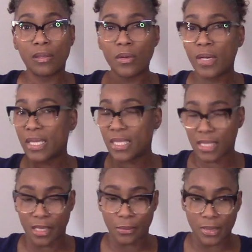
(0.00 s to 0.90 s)
no other
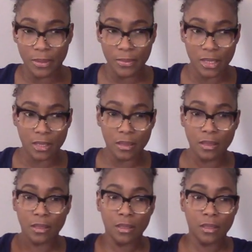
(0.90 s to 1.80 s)
symptoms
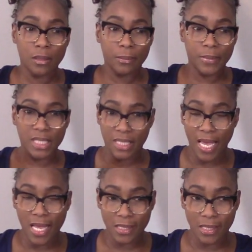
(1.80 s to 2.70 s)

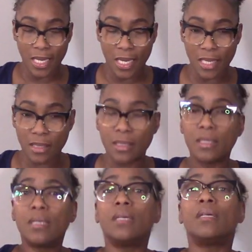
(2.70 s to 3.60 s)
besides that.
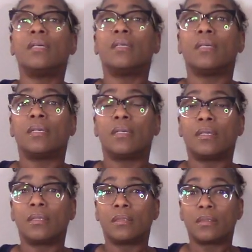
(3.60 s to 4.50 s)

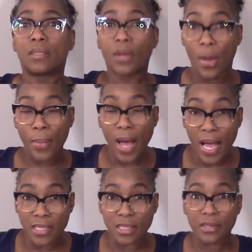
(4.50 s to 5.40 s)
So I'm
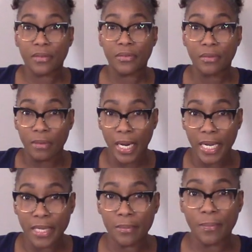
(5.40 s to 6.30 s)
positive,
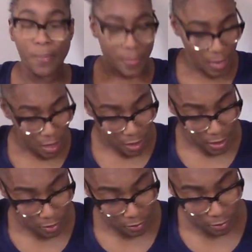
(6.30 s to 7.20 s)
right? All right.
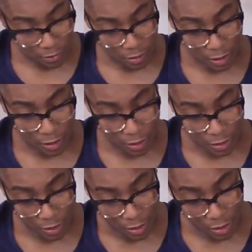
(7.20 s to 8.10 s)

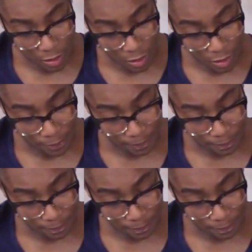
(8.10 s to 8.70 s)
Um,